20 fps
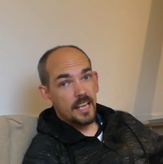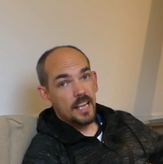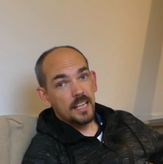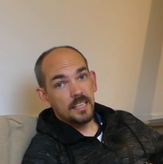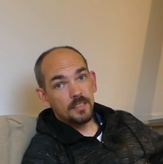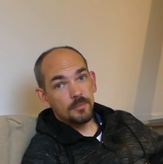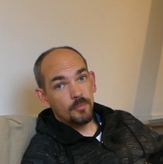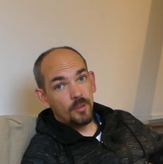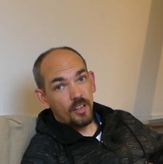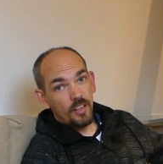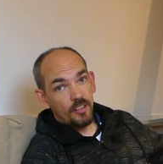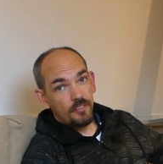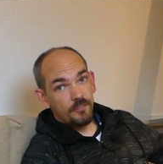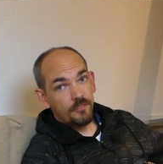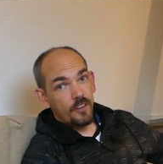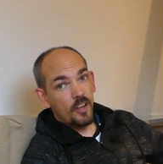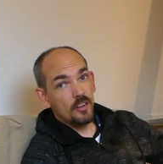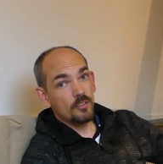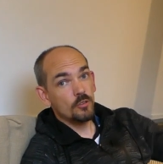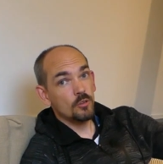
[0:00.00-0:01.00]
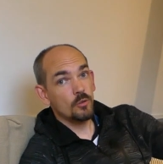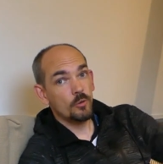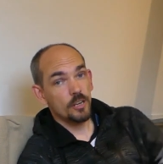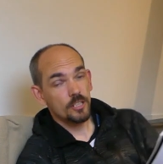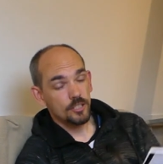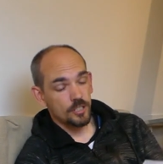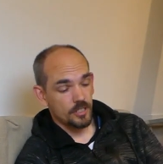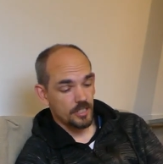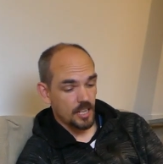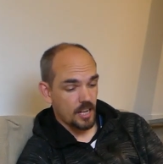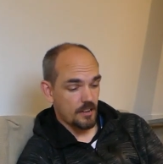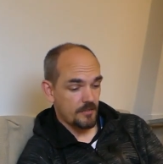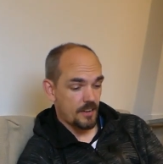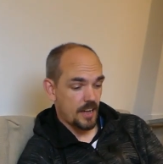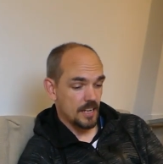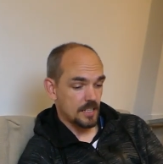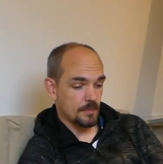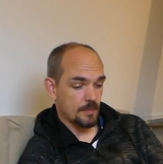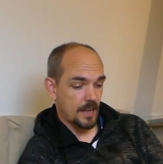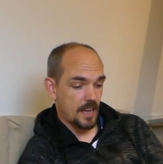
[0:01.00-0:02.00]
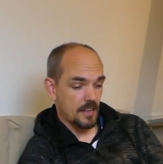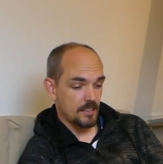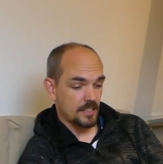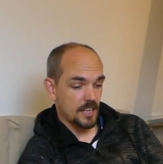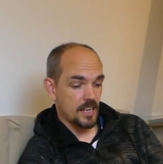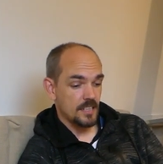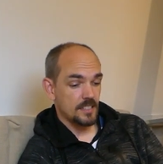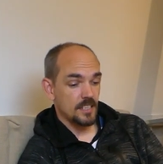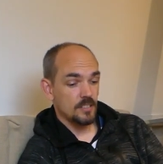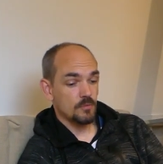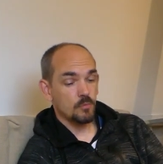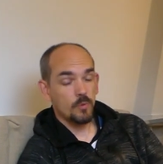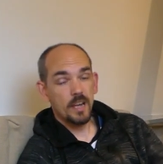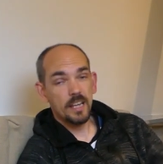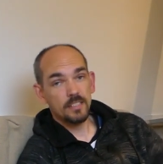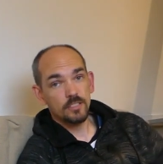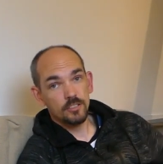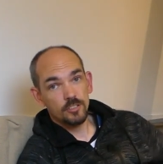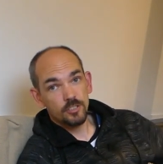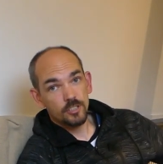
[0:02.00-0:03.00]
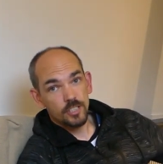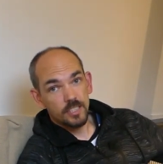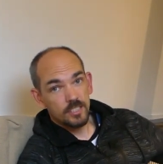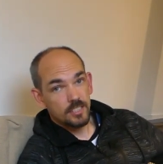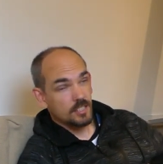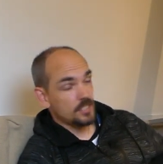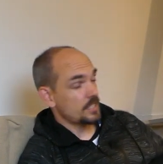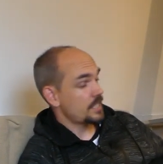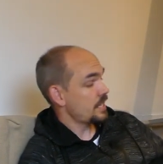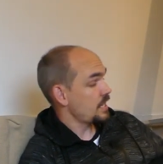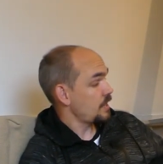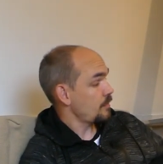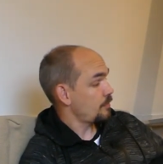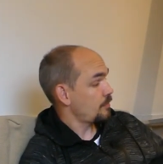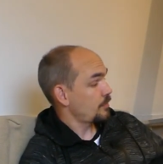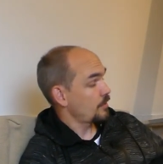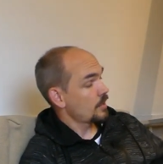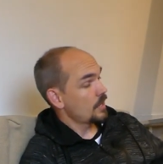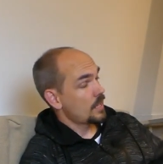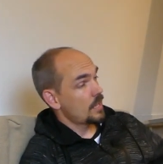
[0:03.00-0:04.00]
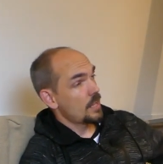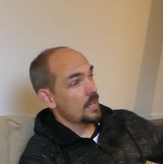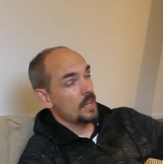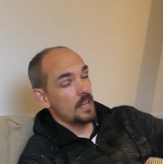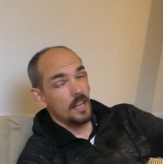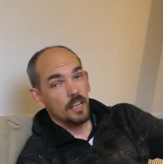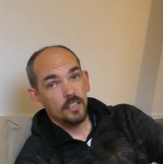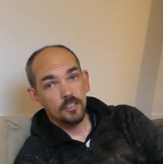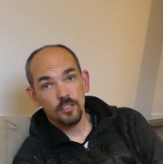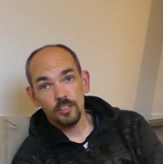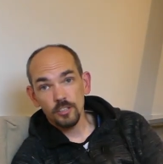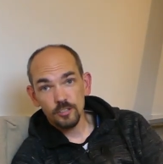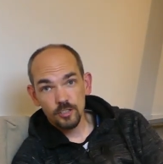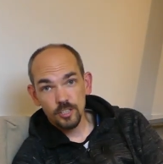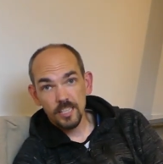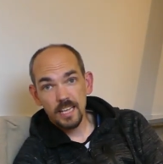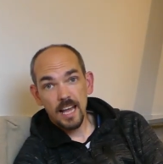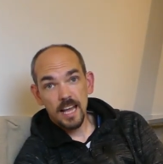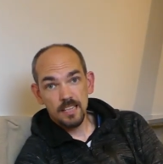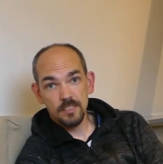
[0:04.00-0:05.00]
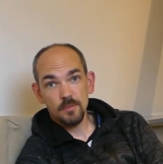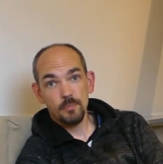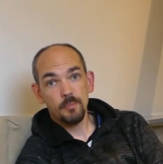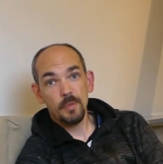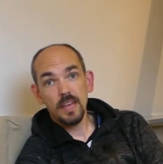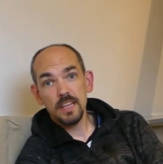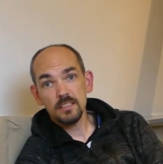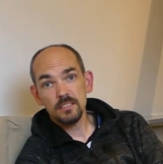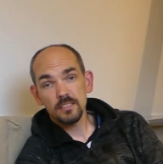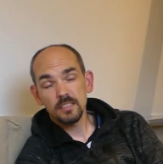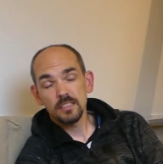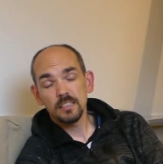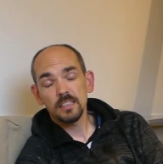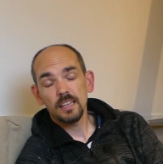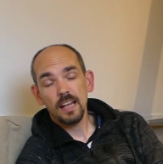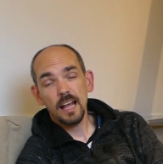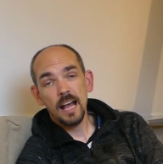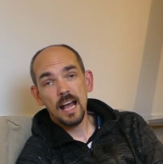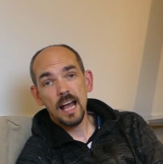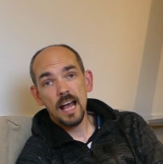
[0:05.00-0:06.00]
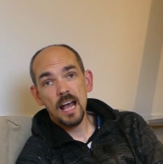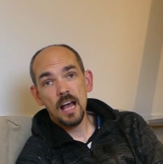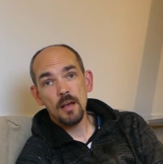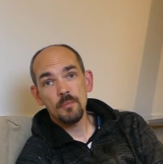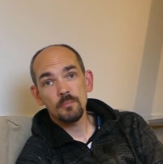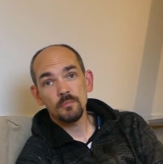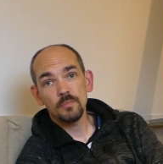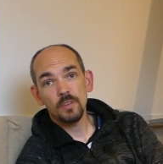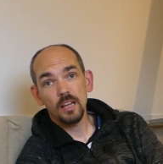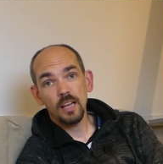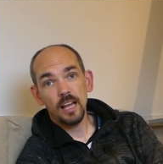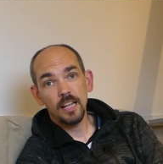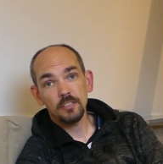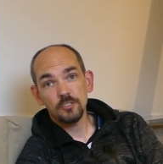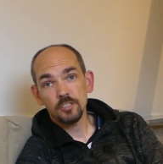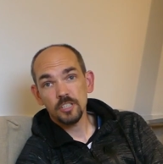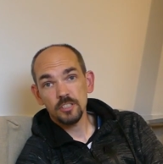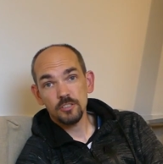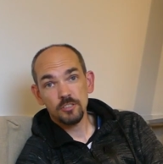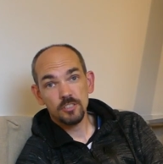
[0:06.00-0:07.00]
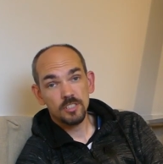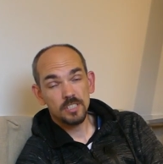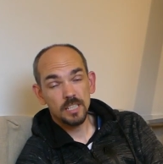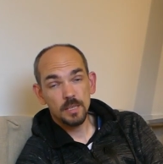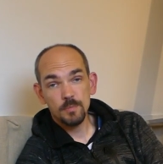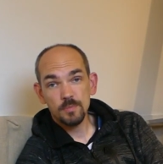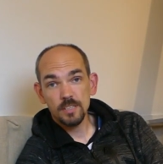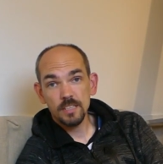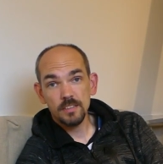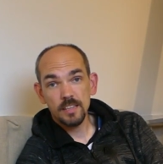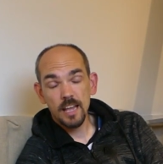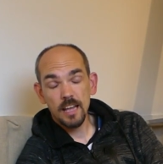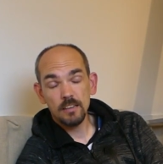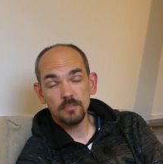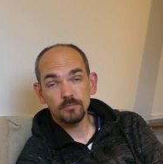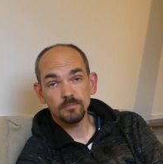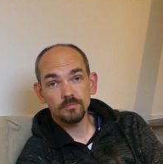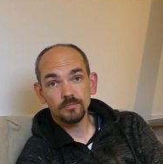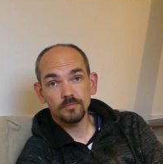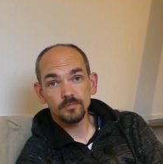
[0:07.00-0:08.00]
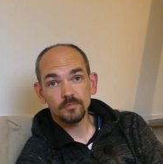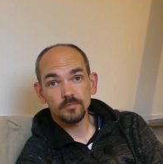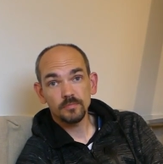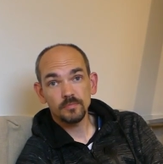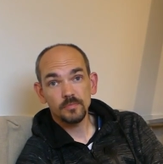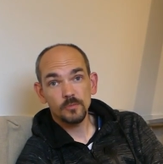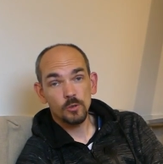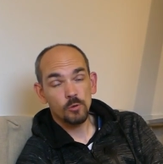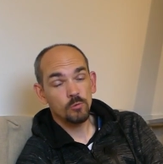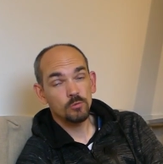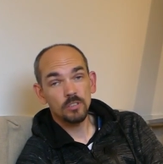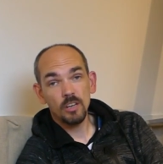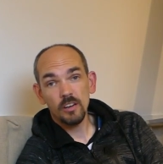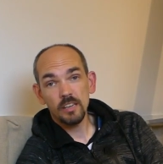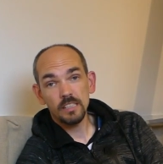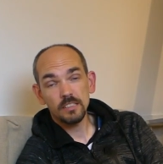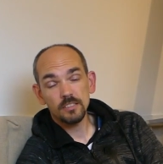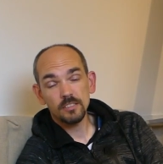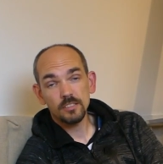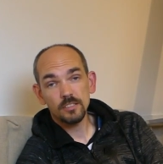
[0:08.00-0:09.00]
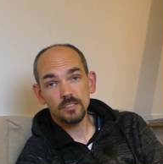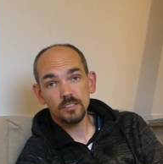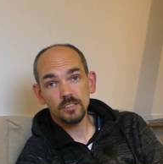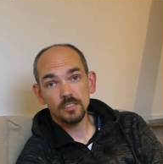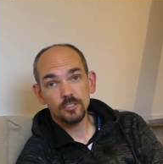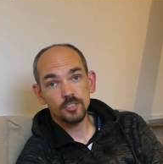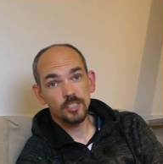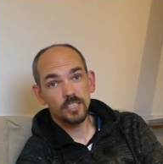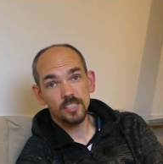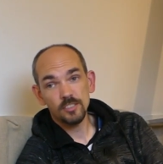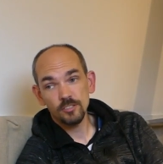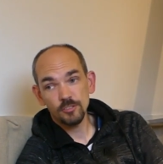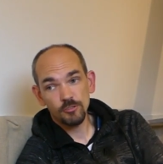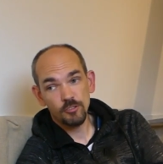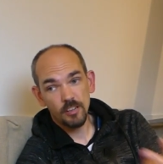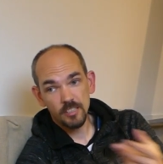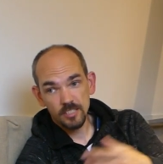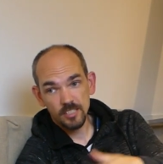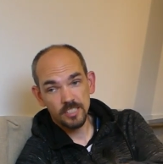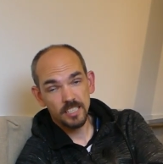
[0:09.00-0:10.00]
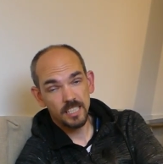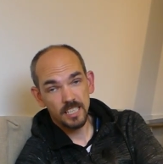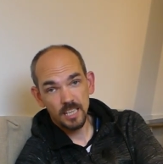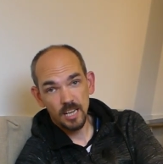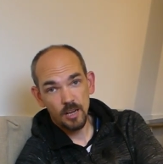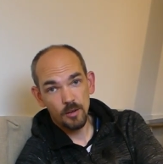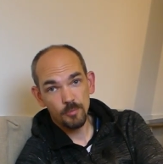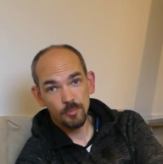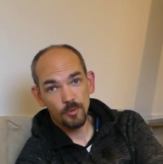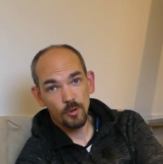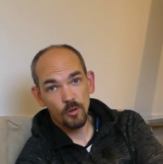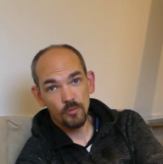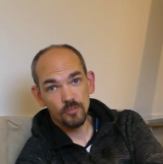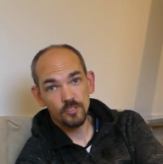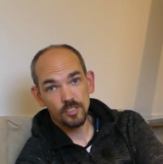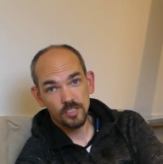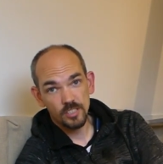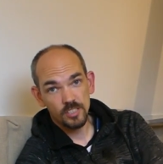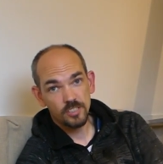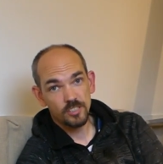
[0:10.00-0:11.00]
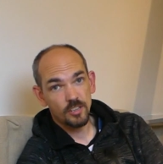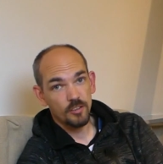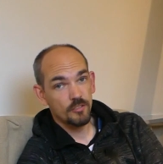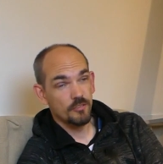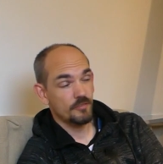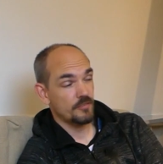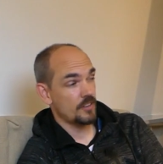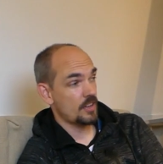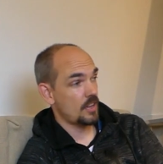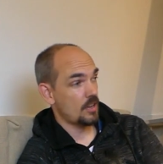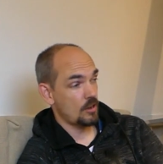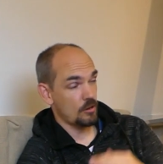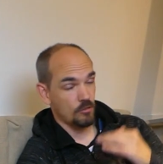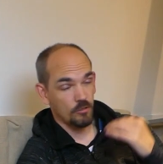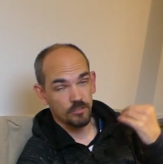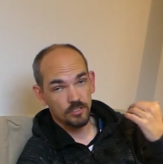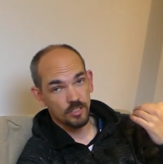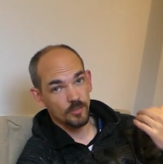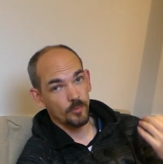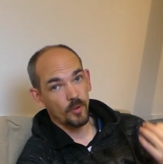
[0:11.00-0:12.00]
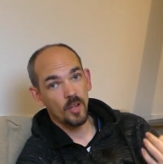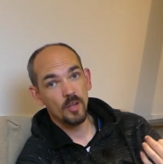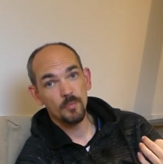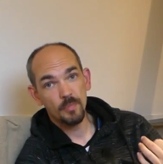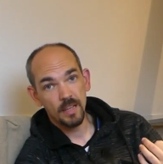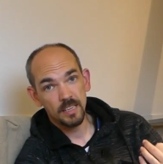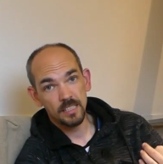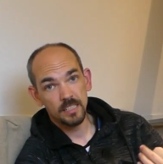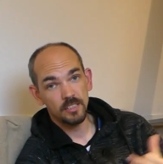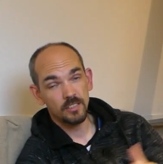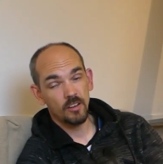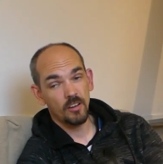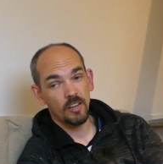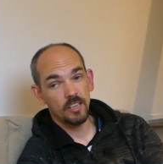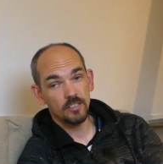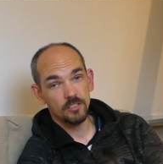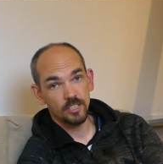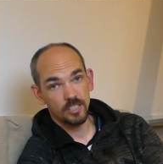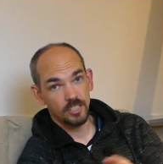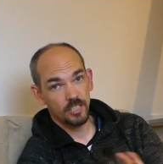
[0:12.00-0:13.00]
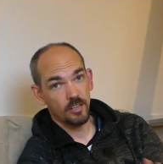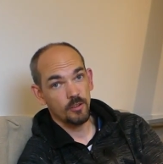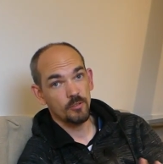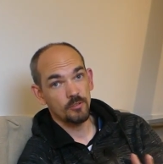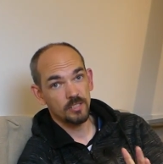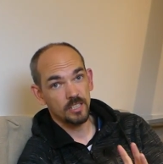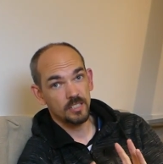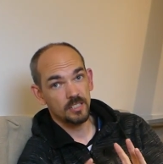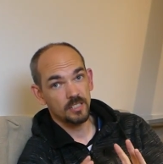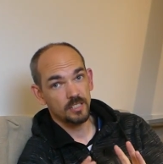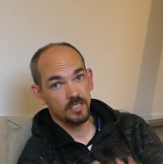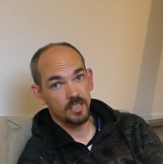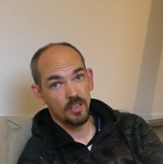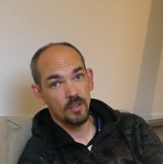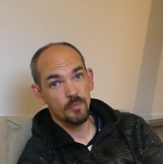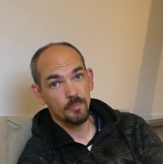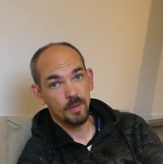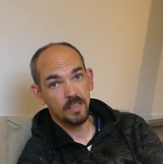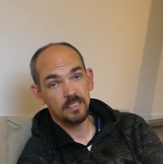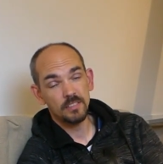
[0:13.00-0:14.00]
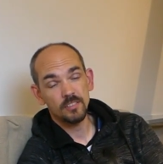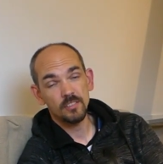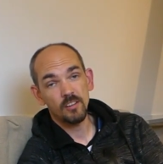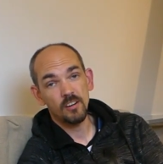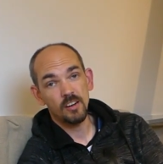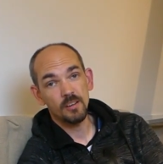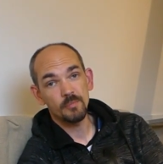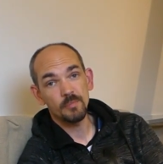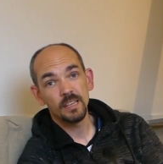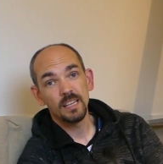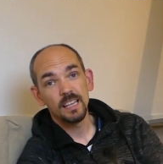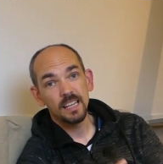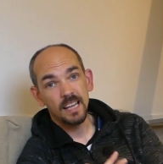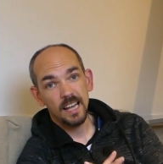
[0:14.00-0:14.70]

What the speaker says: then my final question that I've had about Daisy is, where does she sleep? She has a bed, and she just sleeps in that all night. She doesn't try and sneak up onto the sofa or onto my bed at night. She knows it's her bedtime